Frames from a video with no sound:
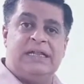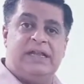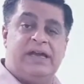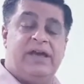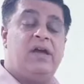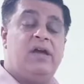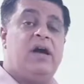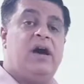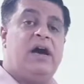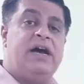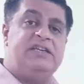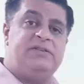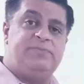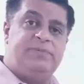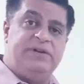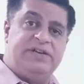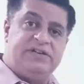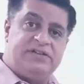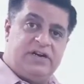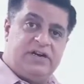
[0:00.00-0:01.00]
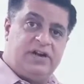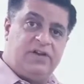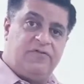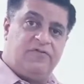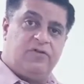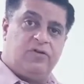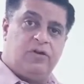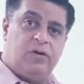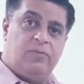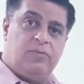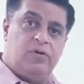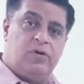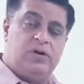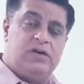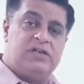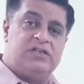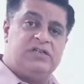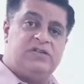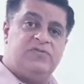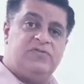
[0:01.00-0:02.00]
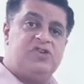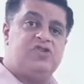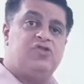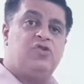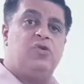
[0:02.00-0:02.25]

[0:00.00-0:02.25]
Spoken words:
They are high-speed centrifugal blowers which